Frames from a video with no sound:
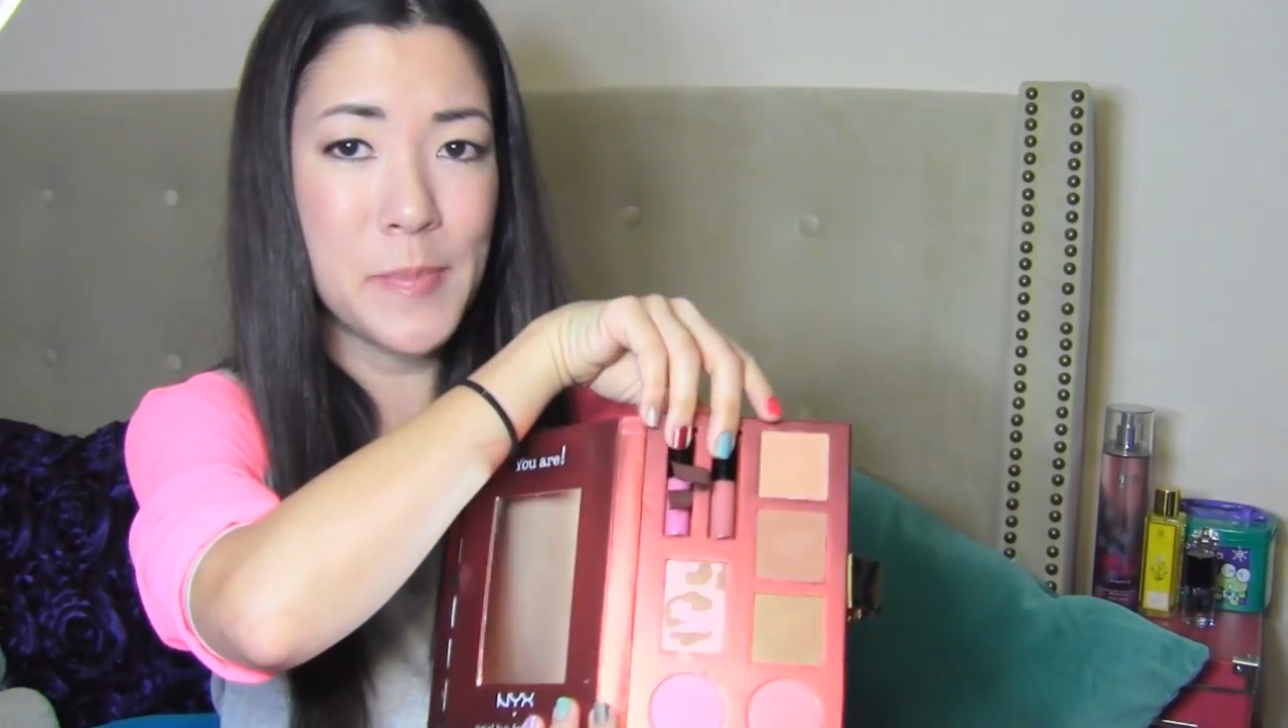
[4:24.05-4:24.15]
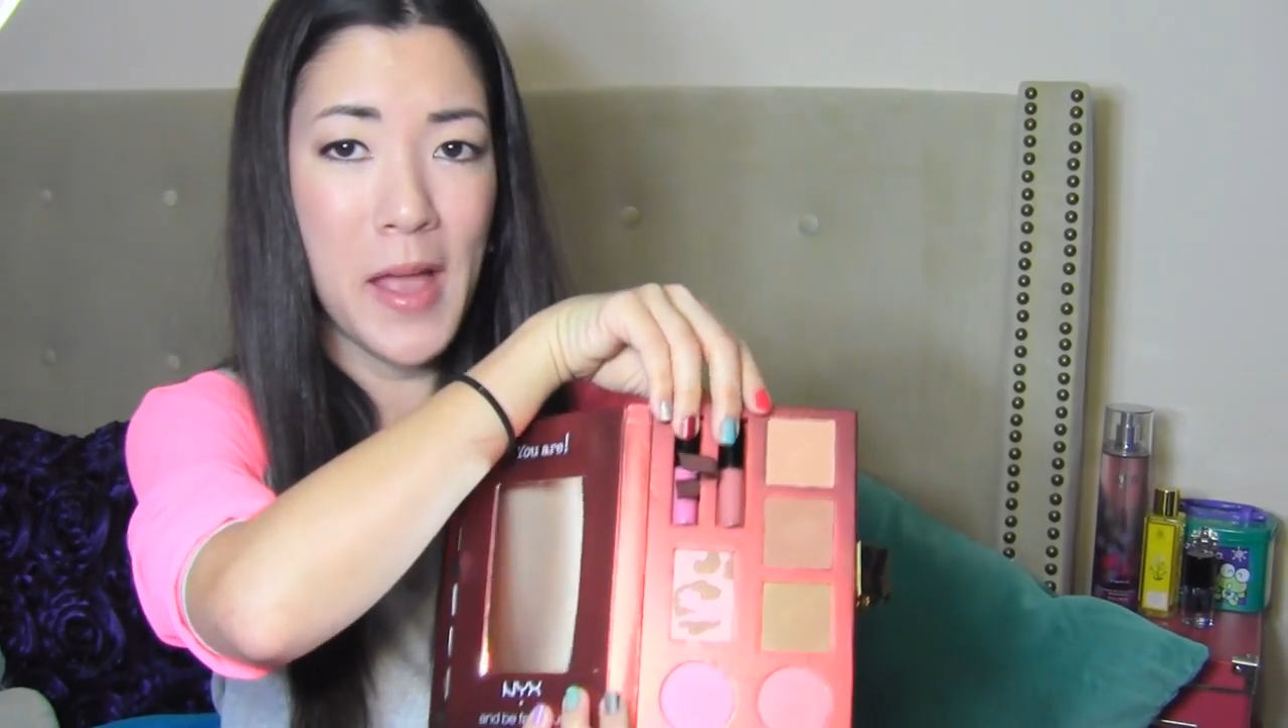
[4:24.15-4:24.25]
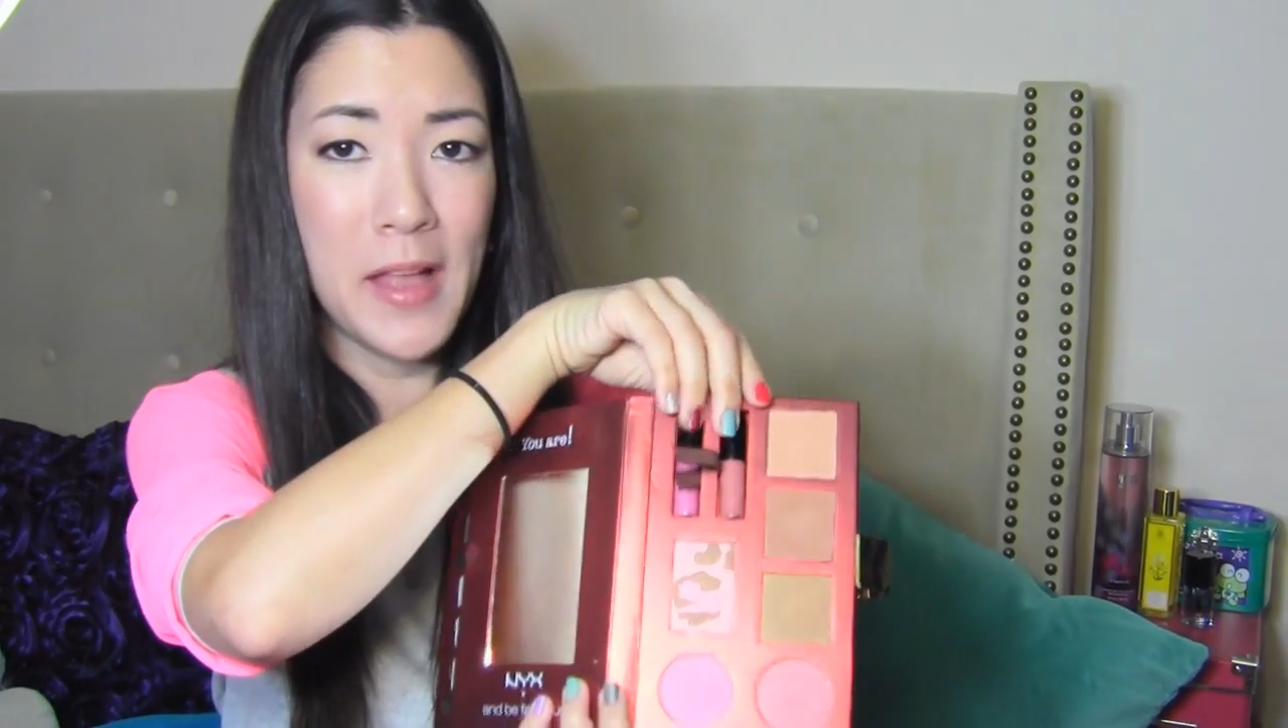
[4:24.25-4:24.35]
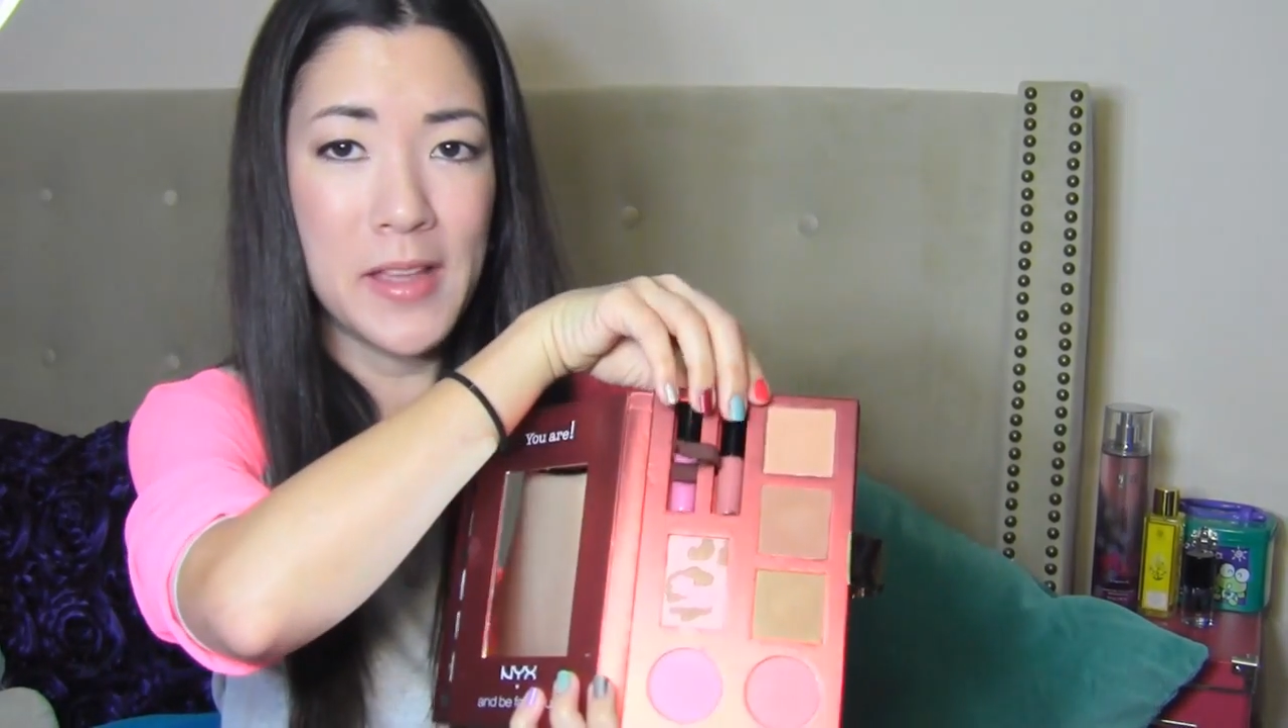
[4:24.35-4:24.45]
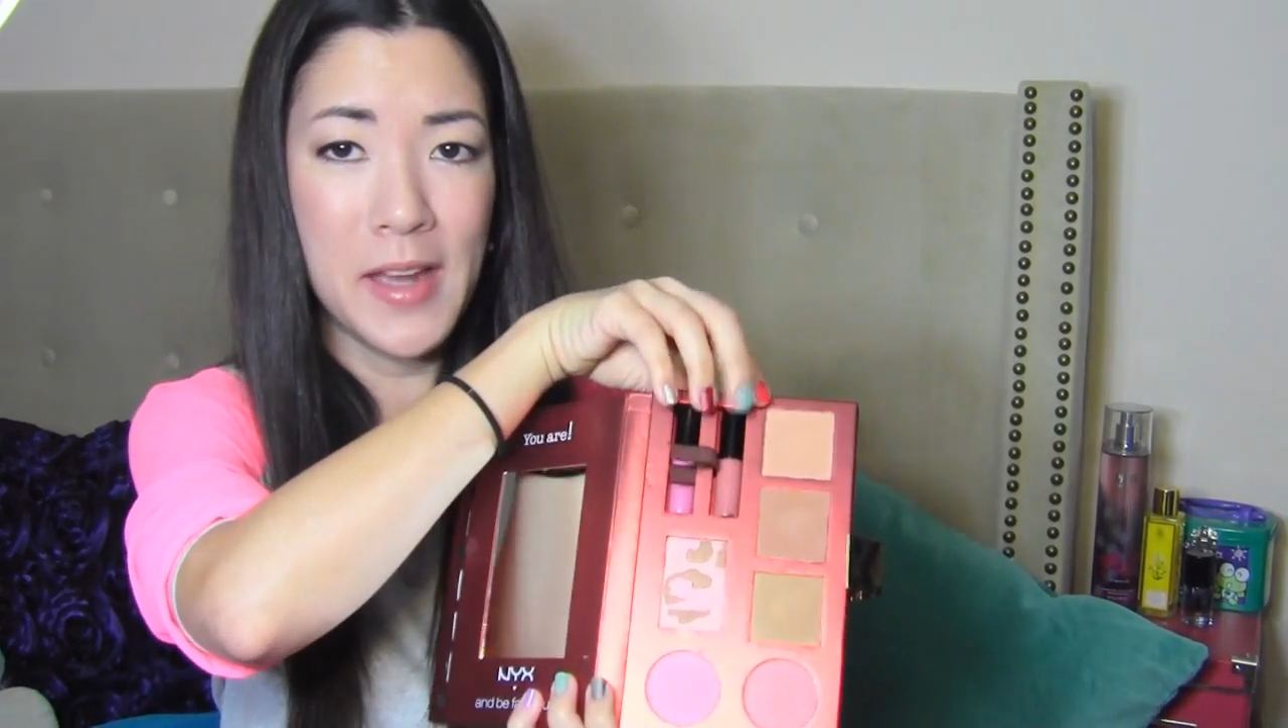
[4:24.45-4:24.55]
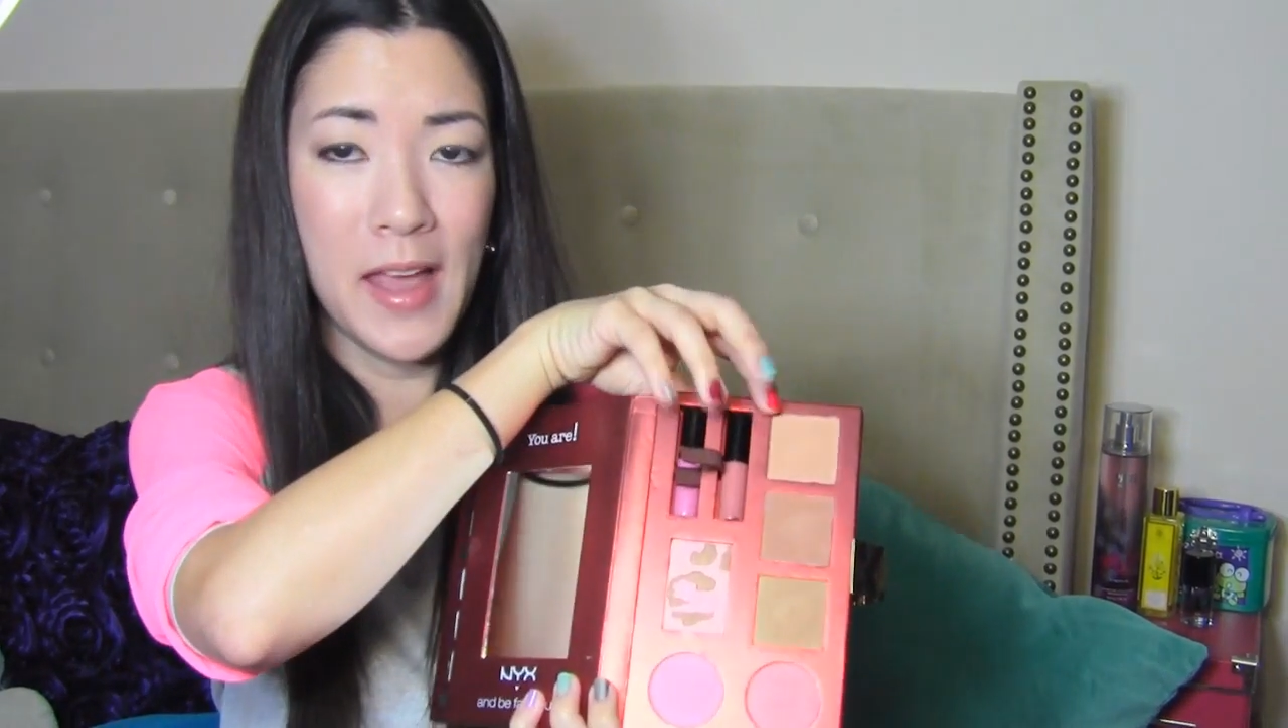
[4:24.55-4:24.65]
palette